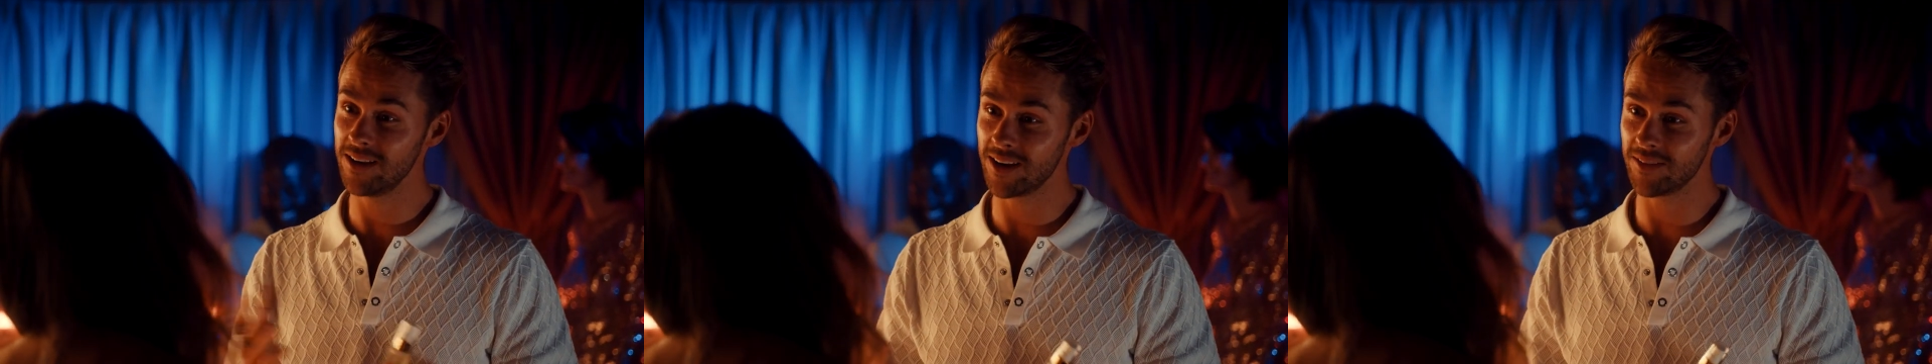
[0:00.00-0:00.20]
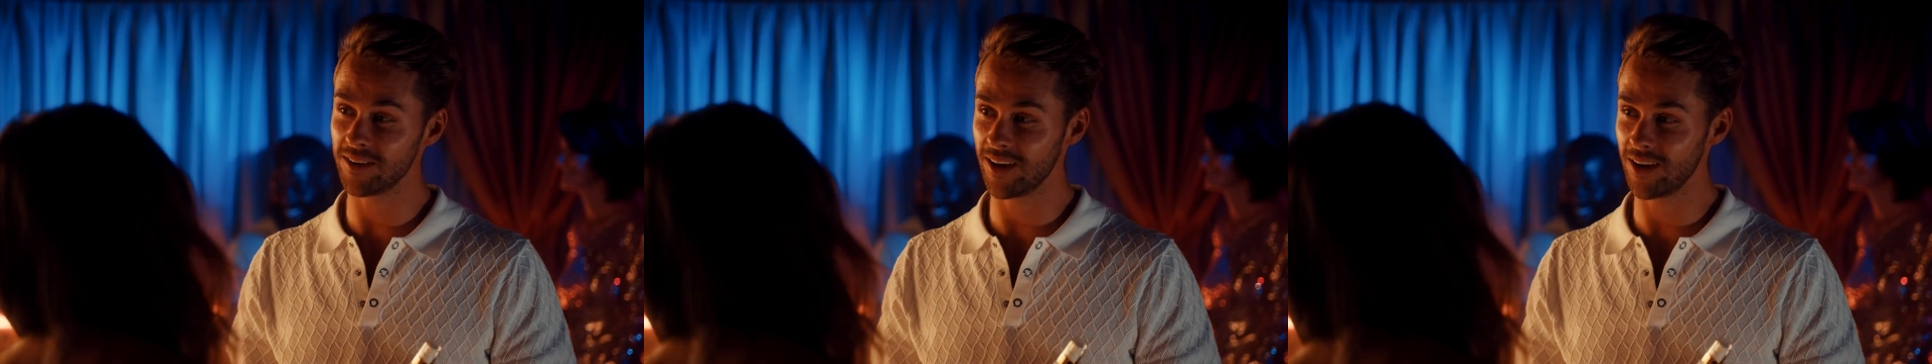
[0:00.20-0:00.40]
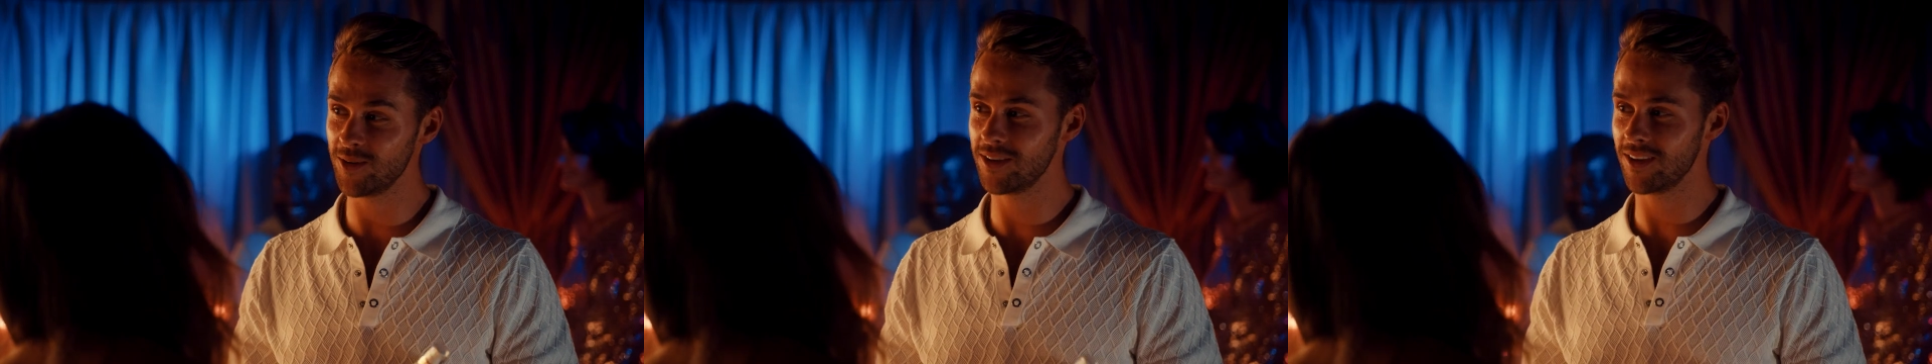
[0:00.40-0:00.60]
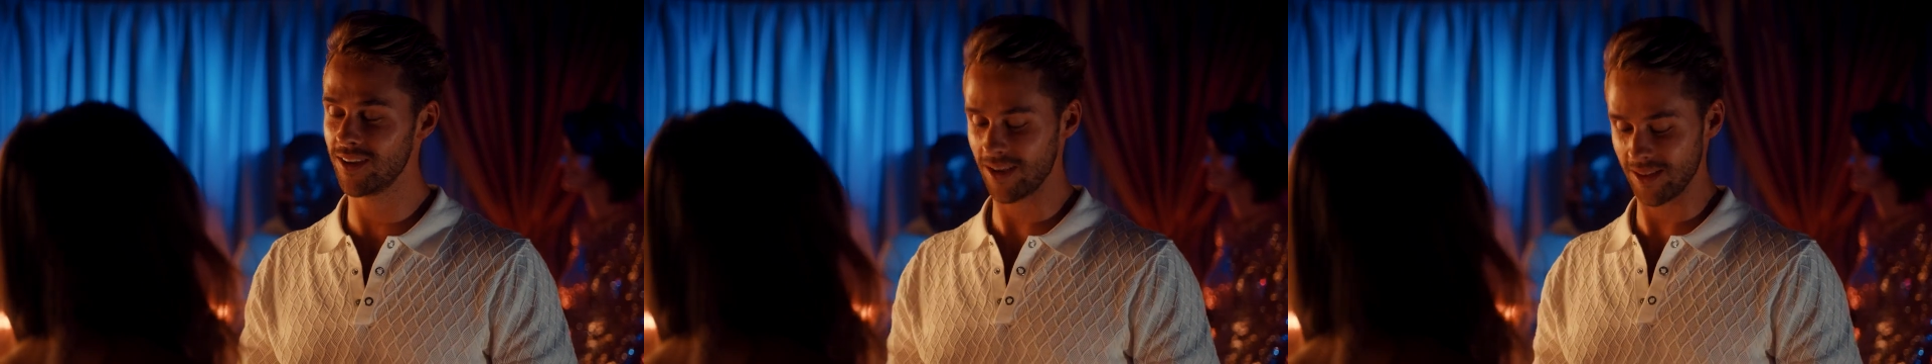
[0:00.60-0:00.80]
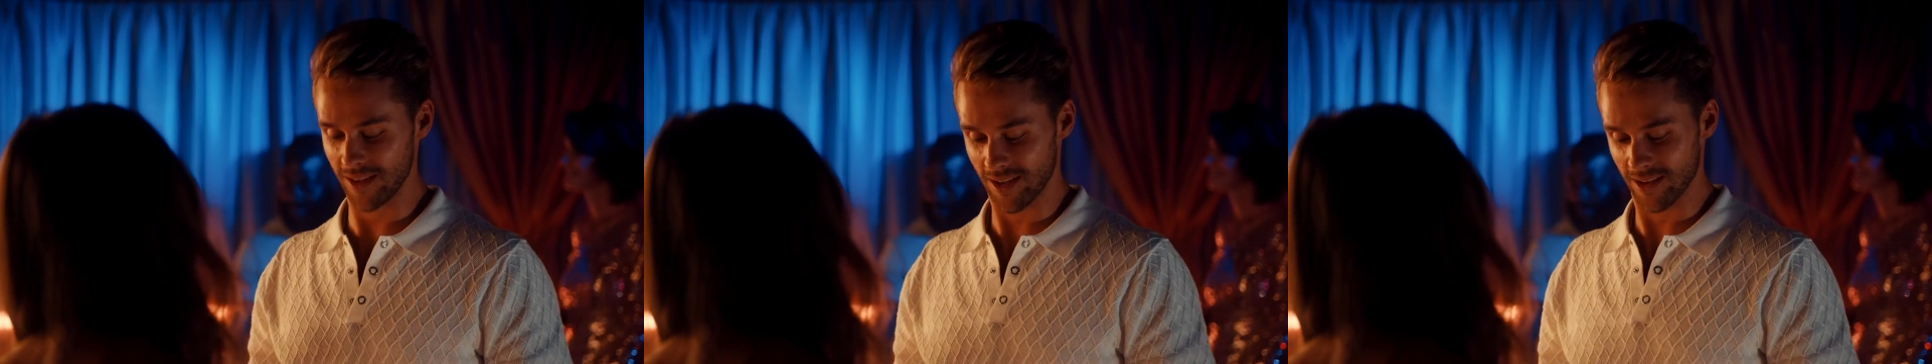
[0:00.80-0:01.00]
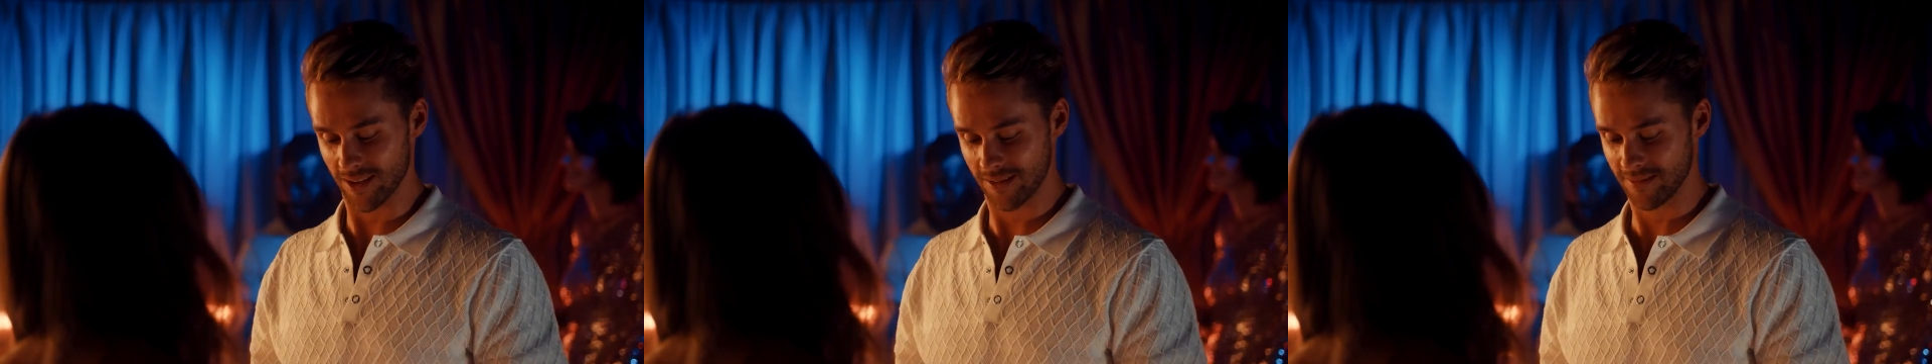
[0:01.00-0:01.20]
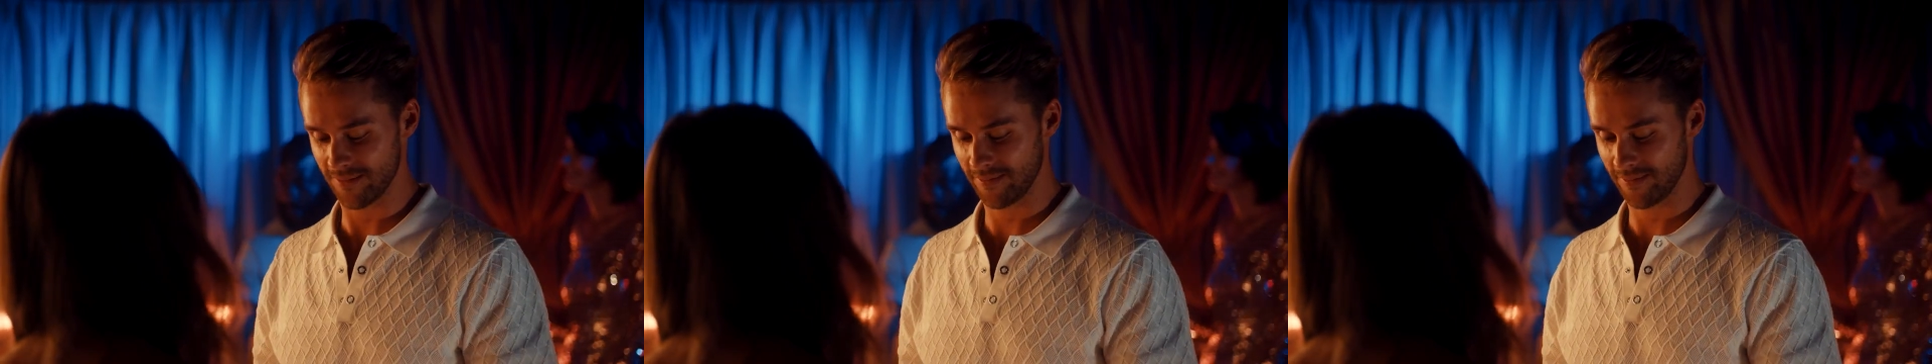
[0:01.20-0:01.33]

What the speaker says: you never know, we could get there.